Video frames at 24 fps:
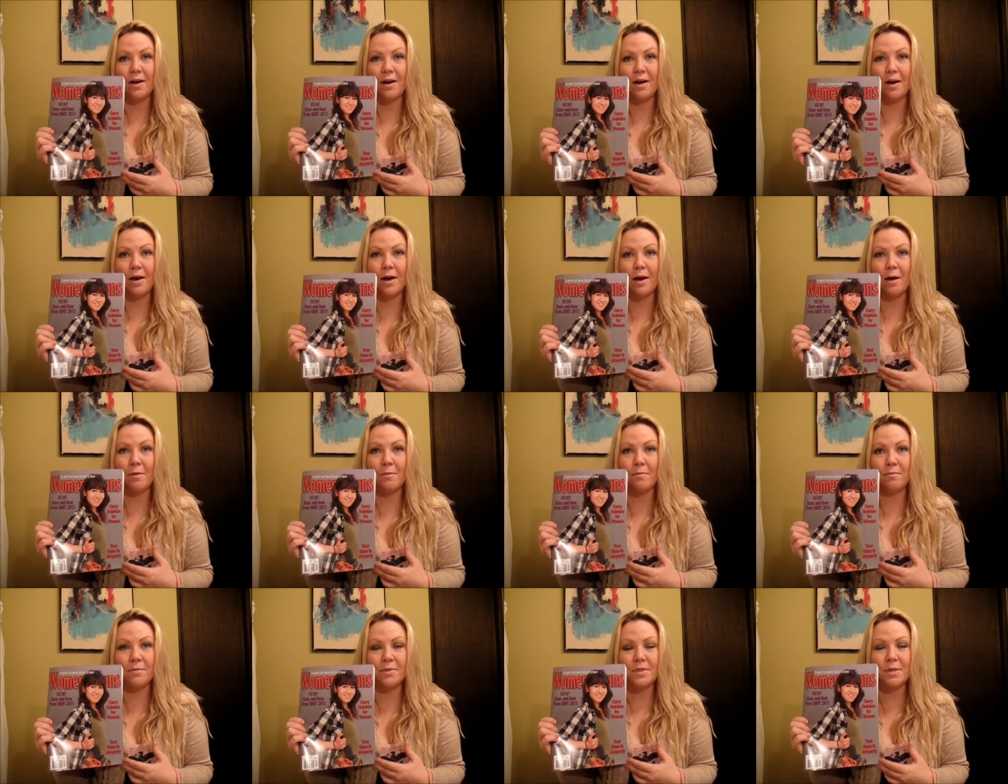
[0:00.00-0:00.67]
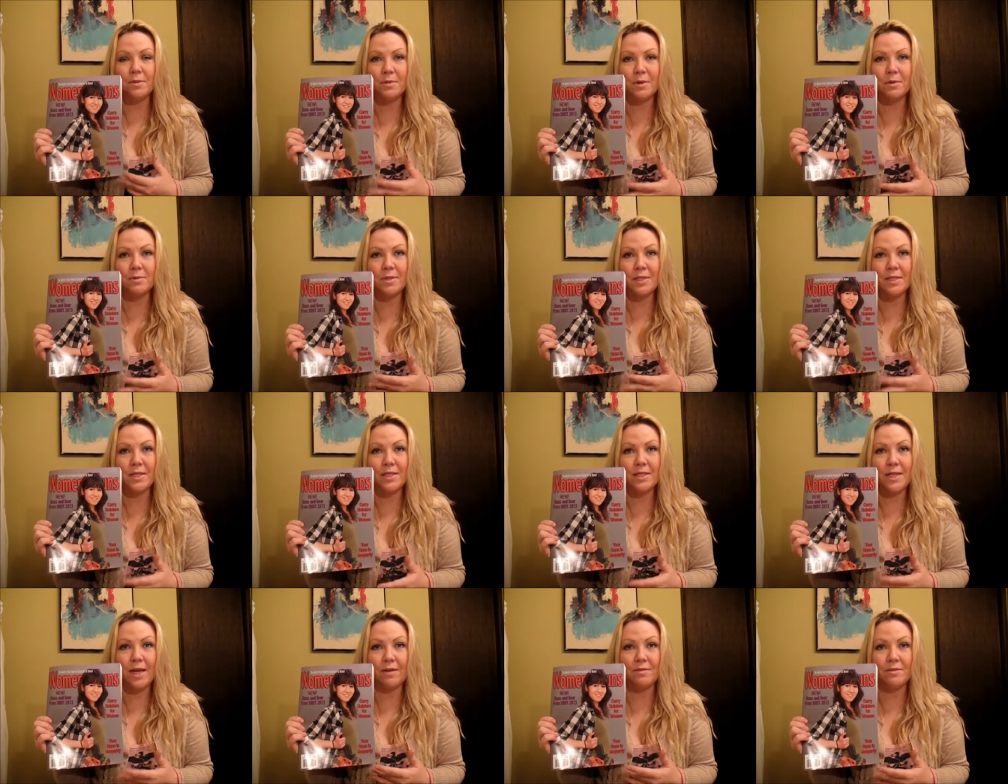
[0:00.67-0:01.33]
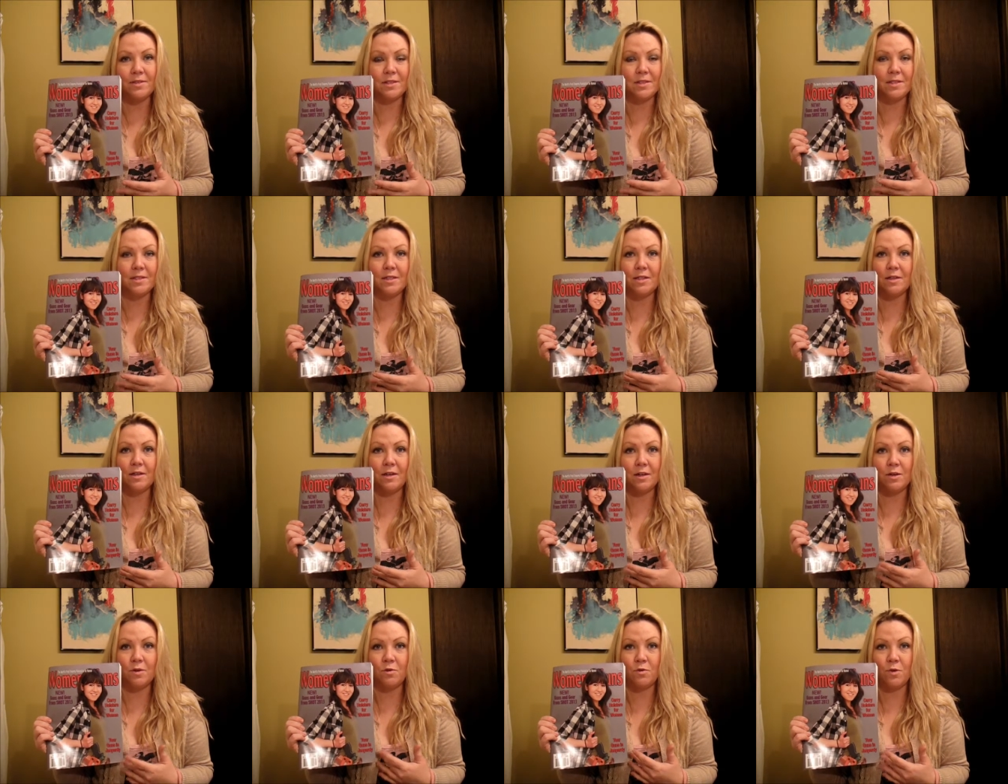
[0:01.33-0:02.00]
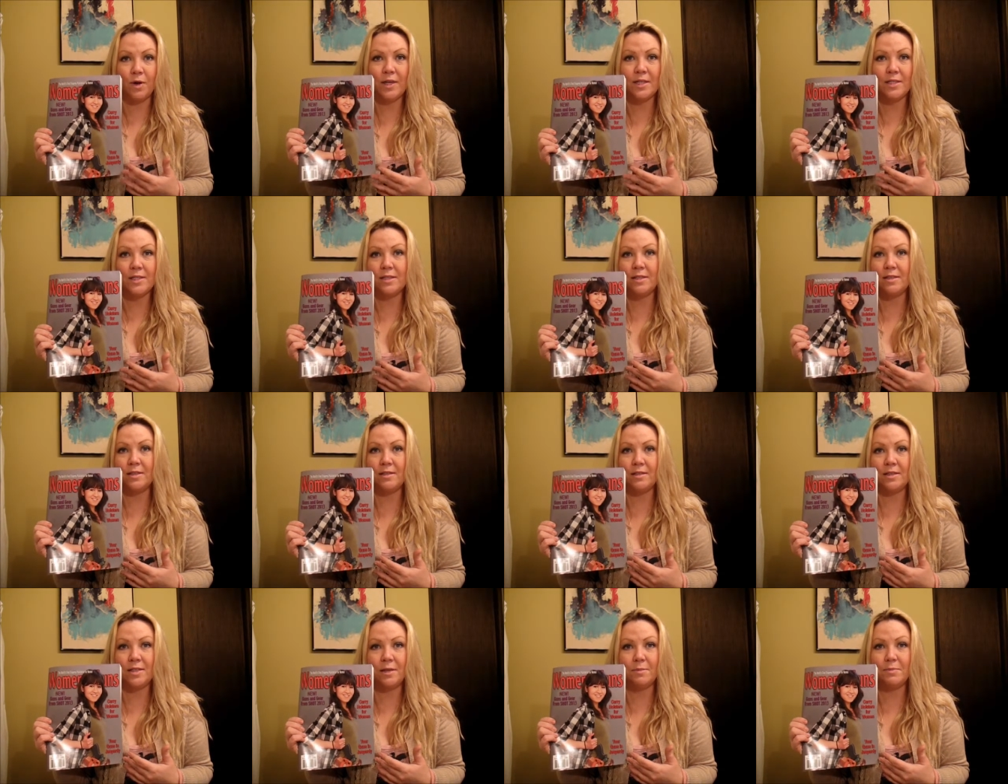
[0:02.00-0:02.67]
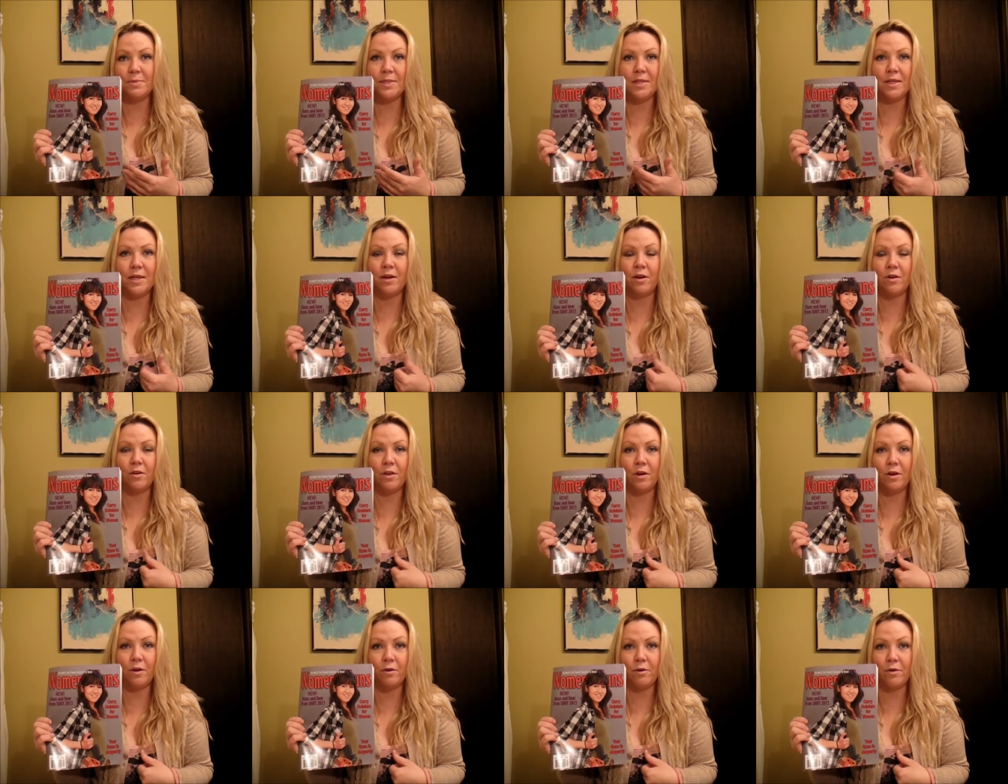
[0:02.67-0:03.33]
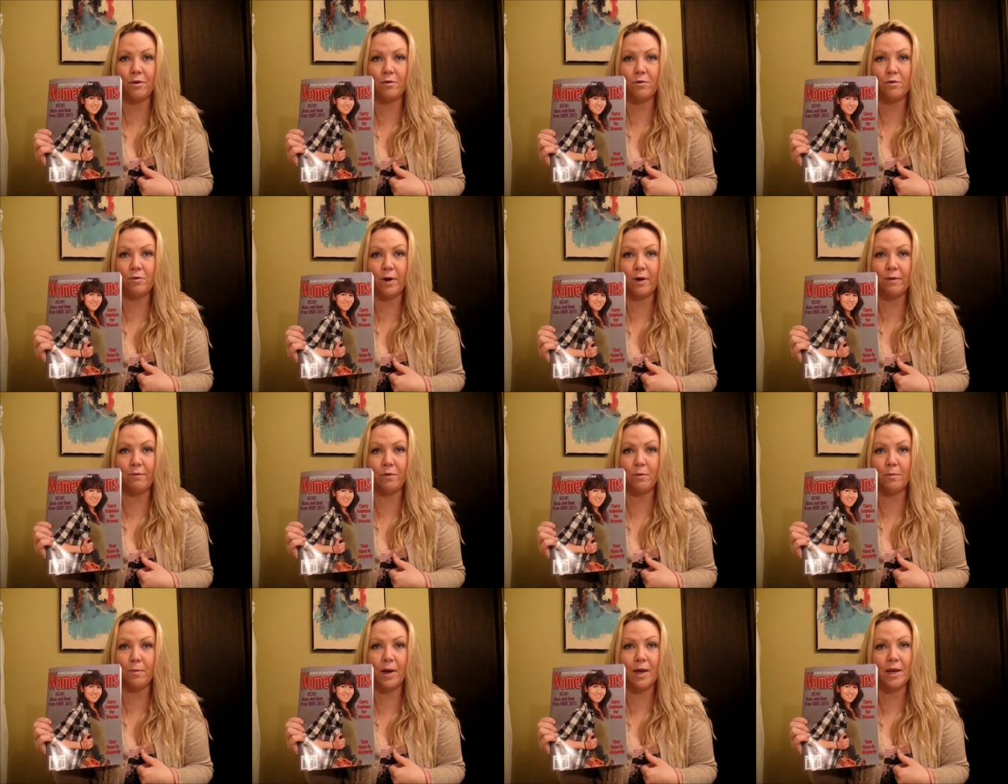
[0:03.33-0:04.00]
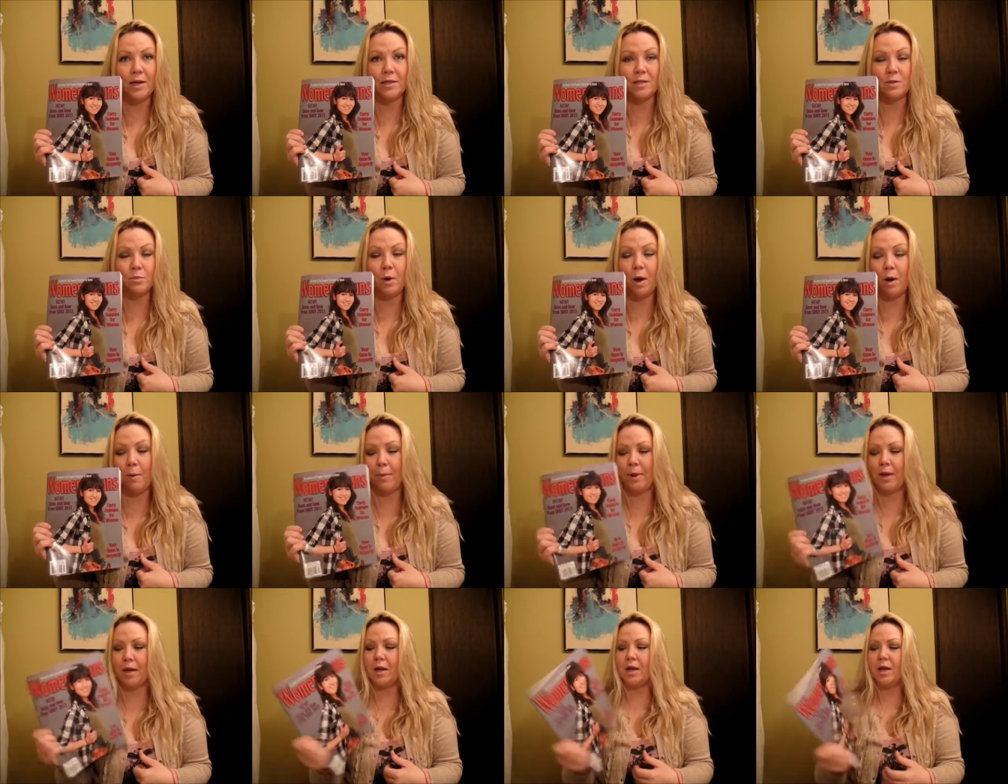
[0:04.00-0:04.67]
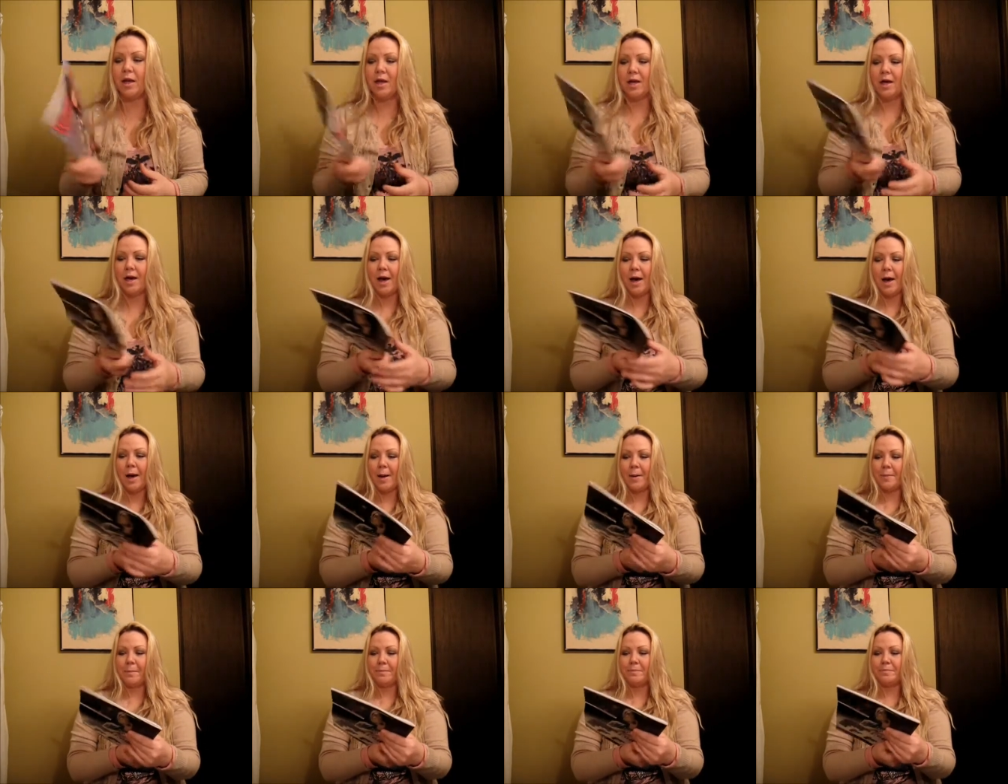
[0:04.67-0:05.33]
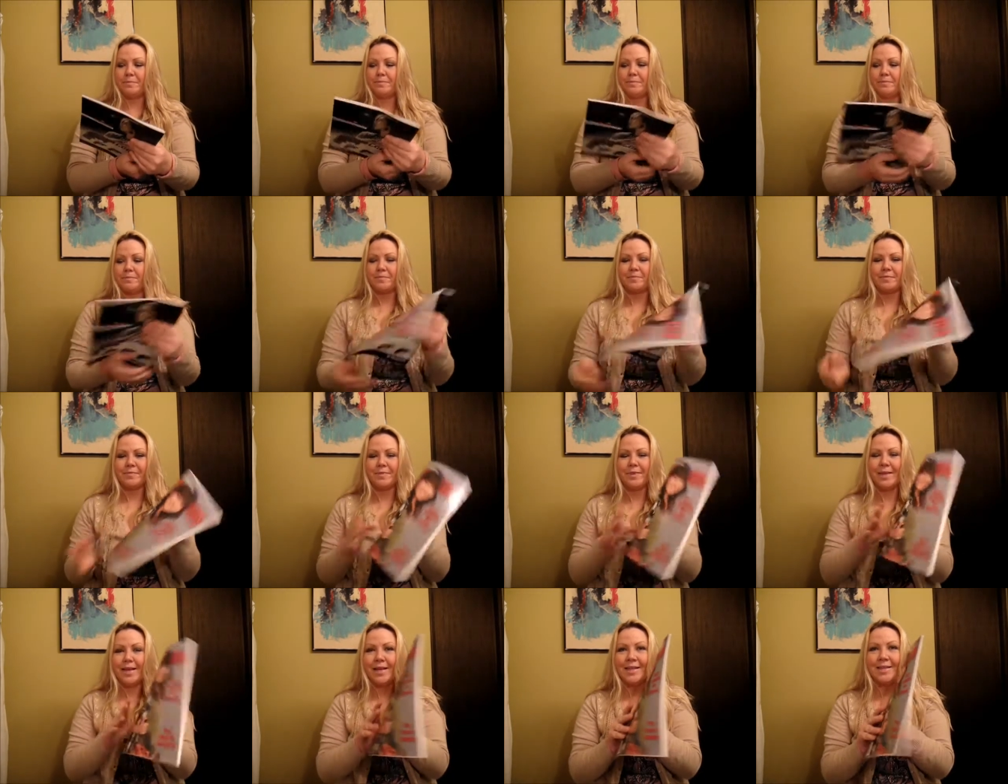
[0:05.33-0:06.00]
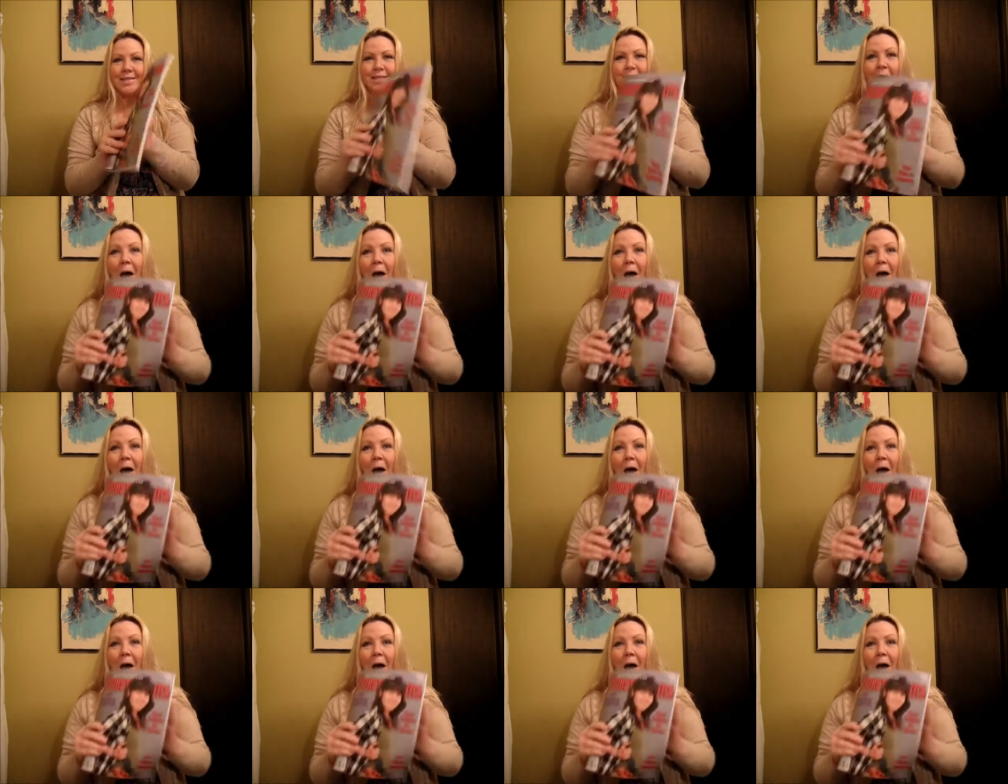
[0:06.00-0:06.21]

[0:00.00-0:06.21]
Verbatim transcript: Um, sometimes it does have great tips in here that are great for men as well, but um, so